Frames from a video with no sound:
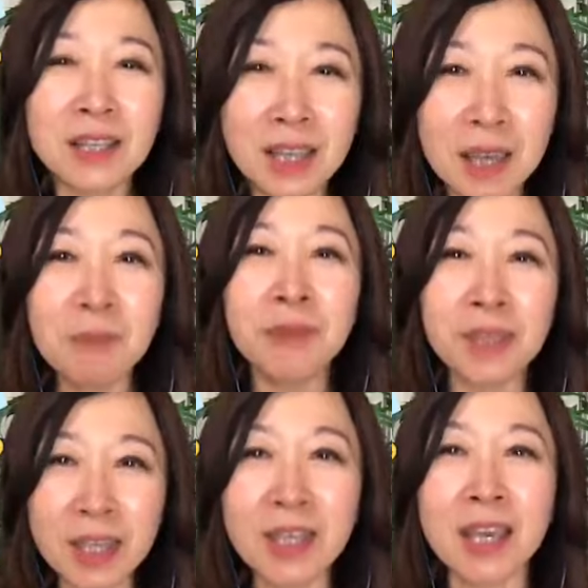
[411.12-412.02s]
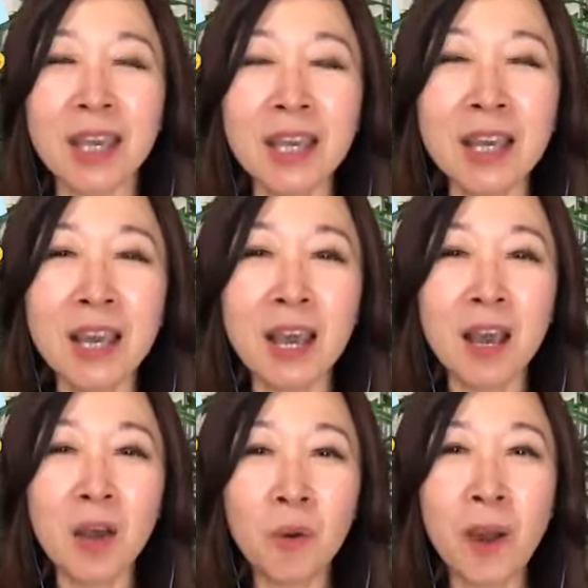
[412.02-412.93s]
Keep thinking
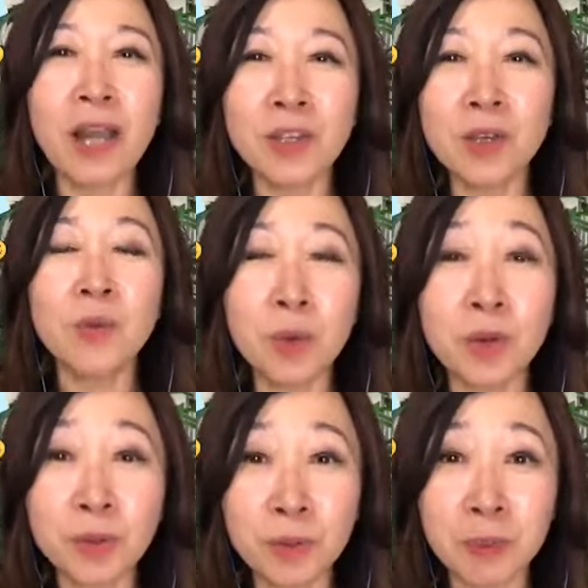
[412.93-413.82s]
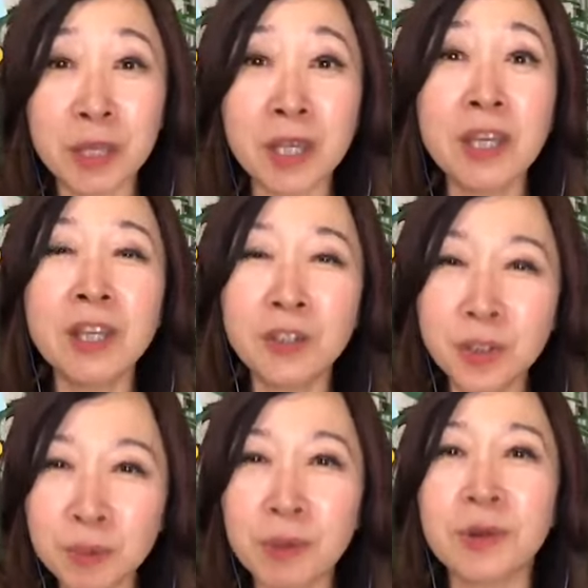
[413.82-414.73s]
what you want to be
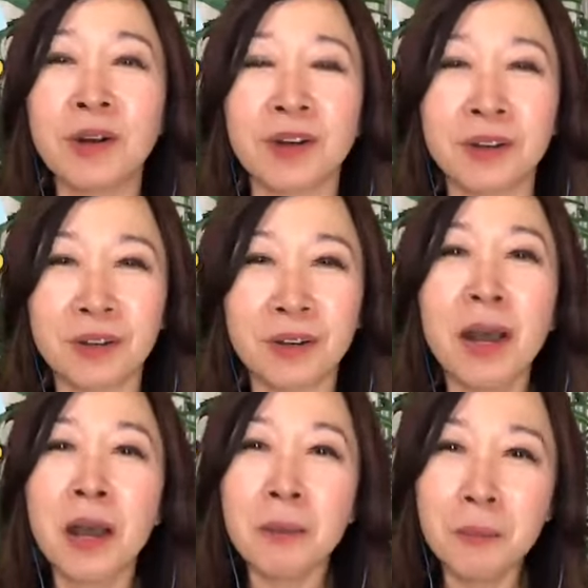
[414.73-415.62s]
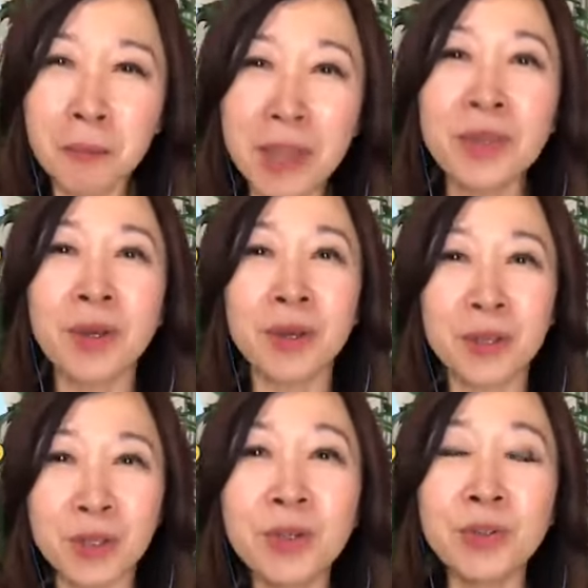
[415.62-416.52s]
tomorrow. Better
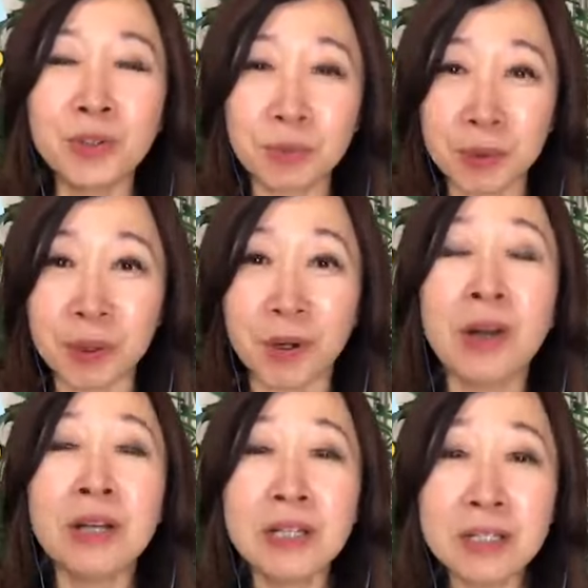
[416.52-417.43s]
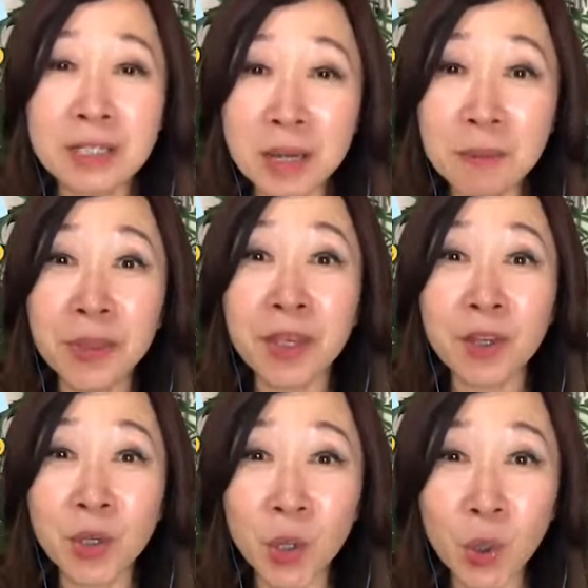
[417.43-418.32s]
you tomorrow.
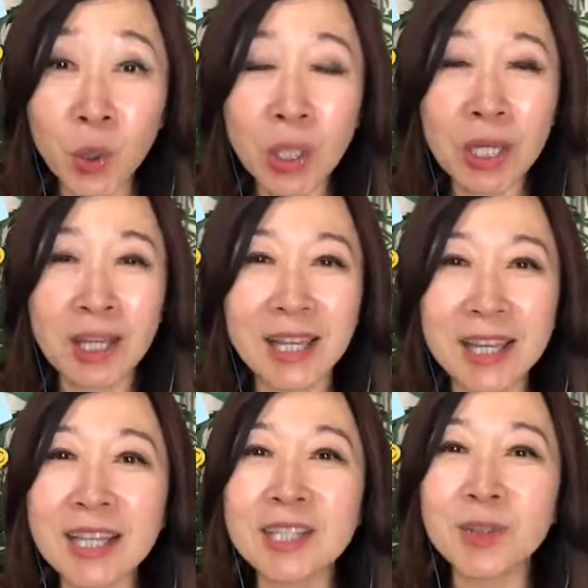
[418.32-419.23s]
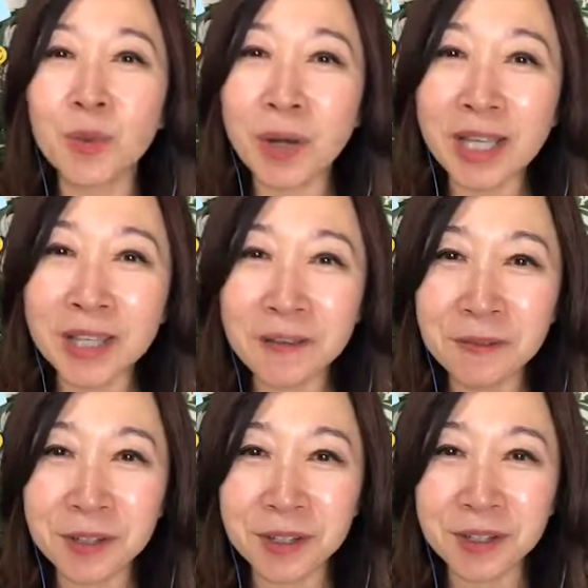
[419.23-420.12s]
Something good is waiting
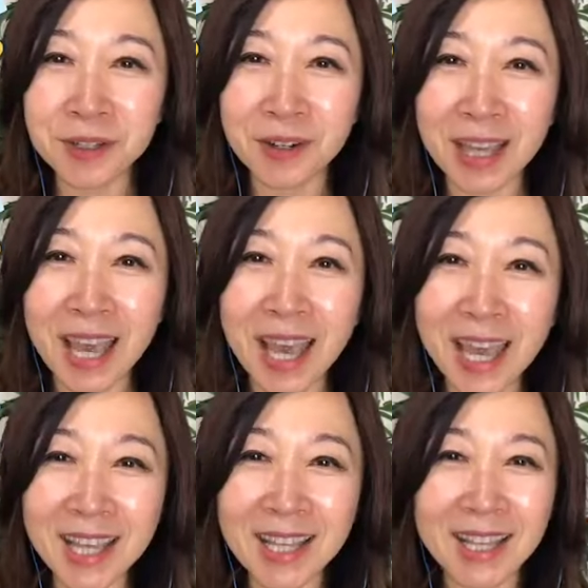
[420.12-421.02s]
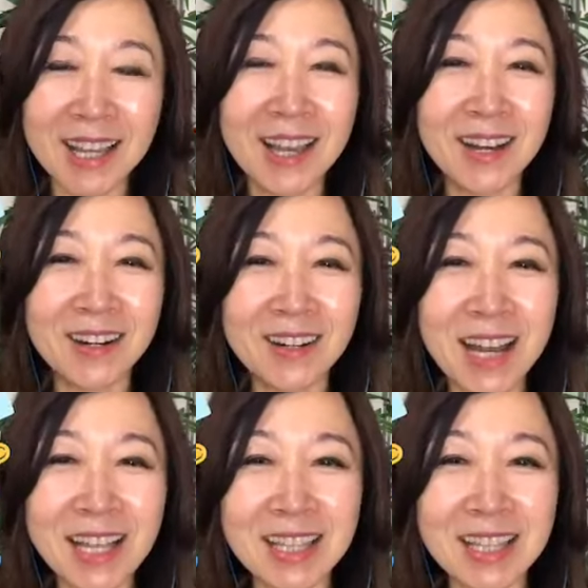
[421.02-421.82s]
for you. Okay? All right?